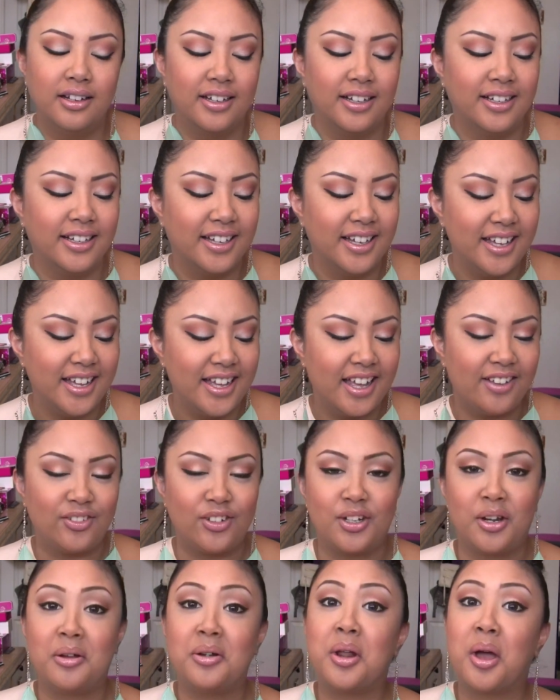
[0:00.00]
If
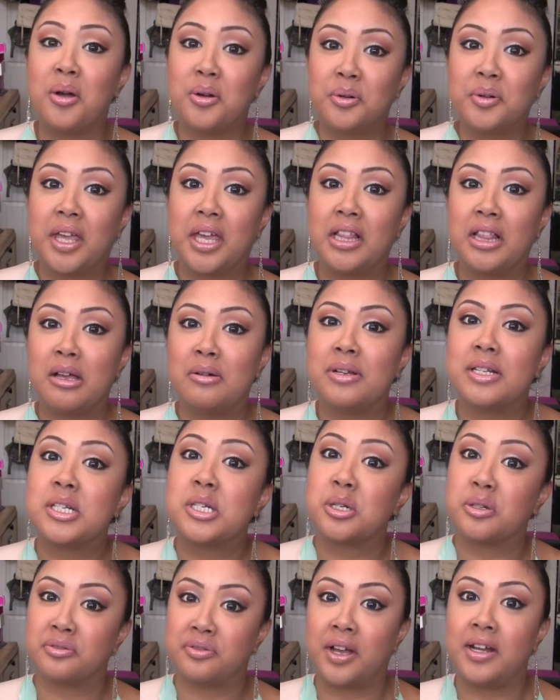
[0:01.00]
you don't know who Kilo is,
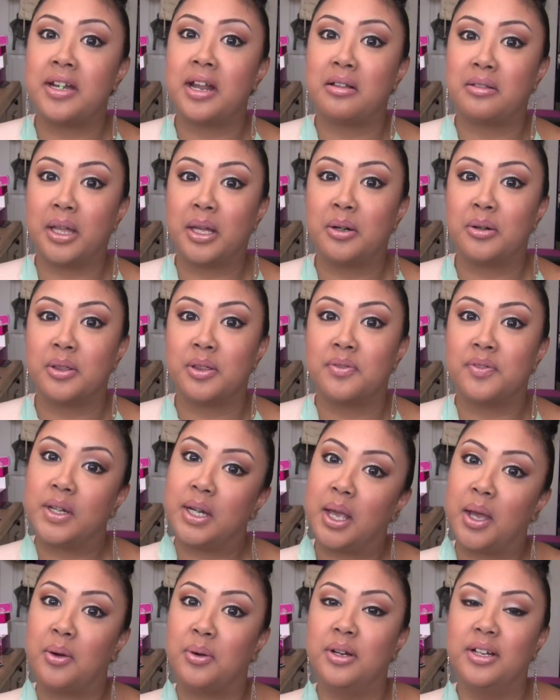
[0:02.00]
you'll find out later in the
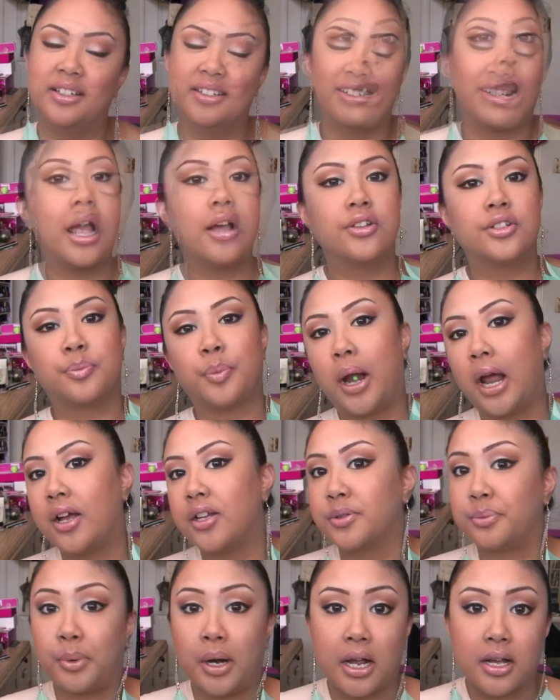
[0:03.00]
video. Brows,
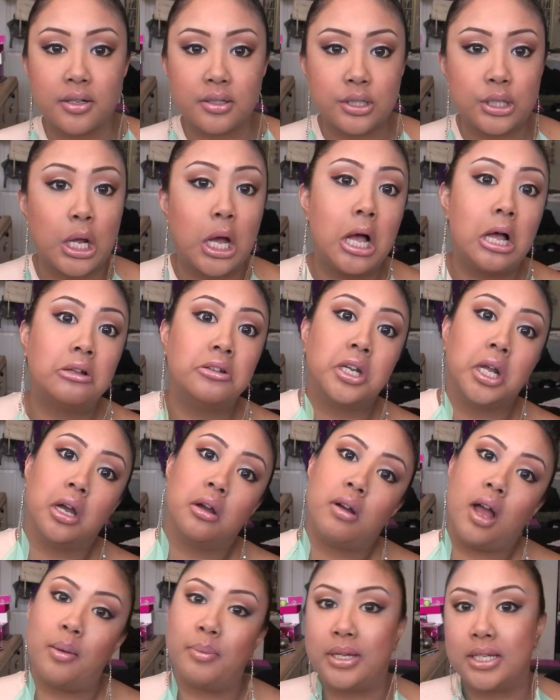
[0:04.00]
brows, brows. Y'all
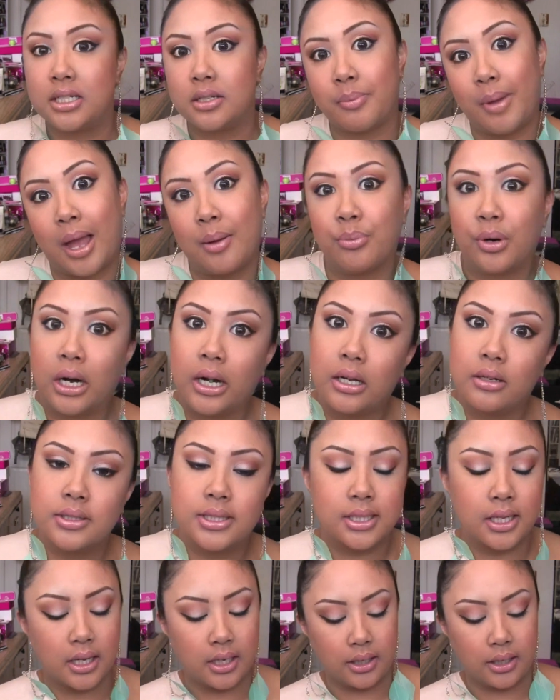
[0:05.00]
know I'm into my brows.